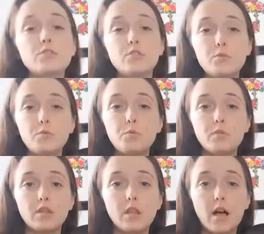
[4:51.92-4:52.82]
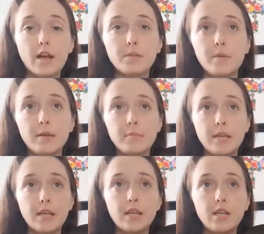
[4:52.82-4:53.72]
do lock my
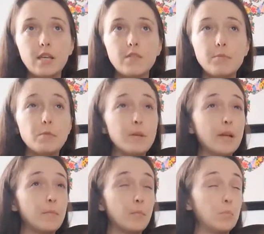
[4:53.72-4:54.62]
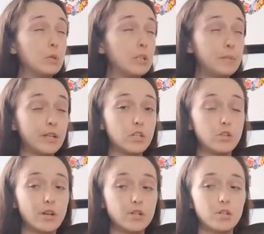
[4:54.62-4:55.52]
pinky if I'm doing a really big
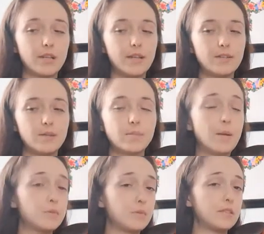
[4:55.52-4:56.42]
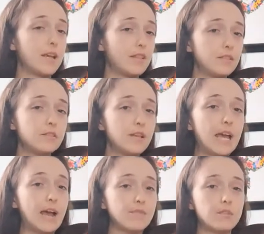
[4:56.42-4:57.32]
stretch. Like sometimes with tenths, I
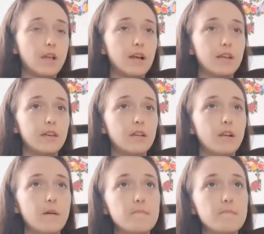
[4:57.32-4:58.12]
have to lock it.